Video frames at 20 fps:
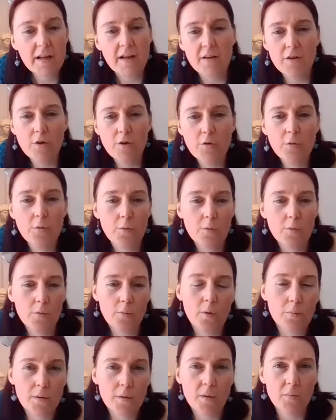Now you
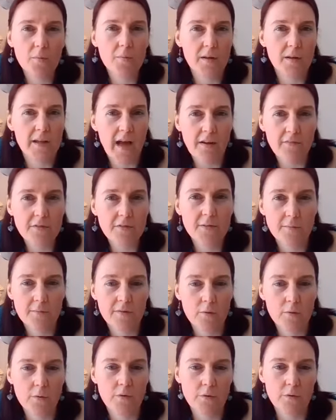will probably have some
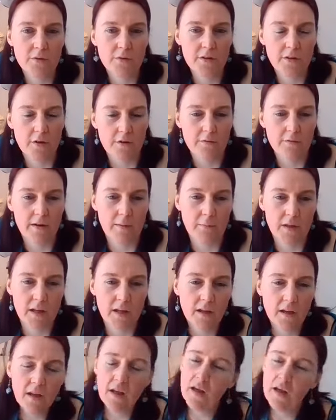photos in your
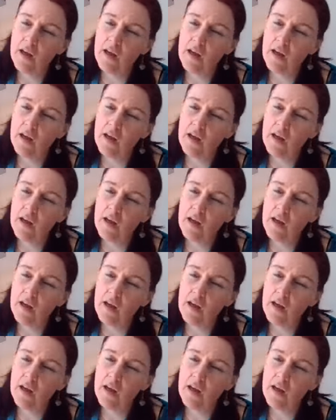family.